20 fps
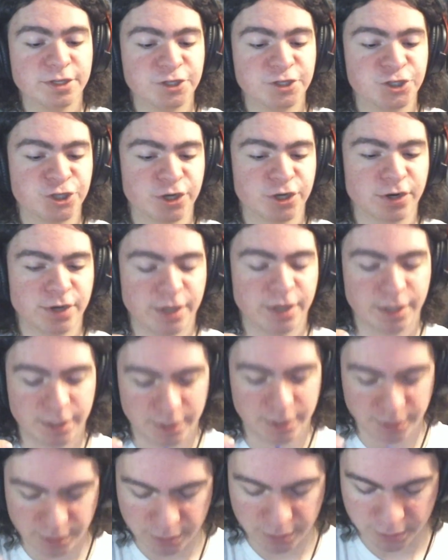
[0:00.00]

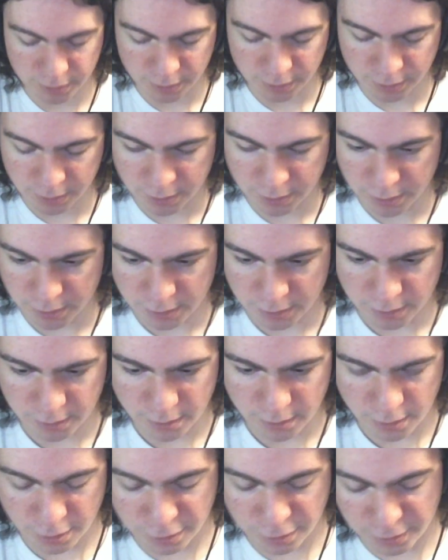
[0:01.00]
journey.
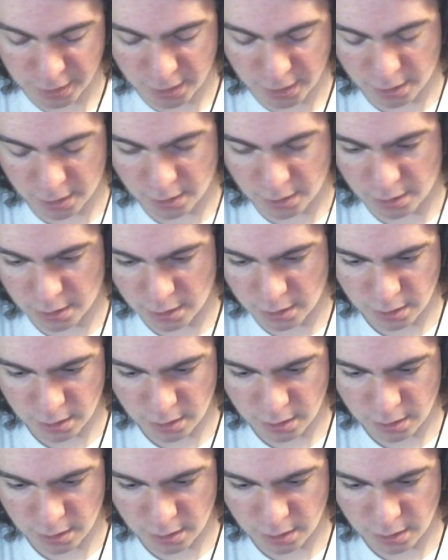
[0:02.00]
Then...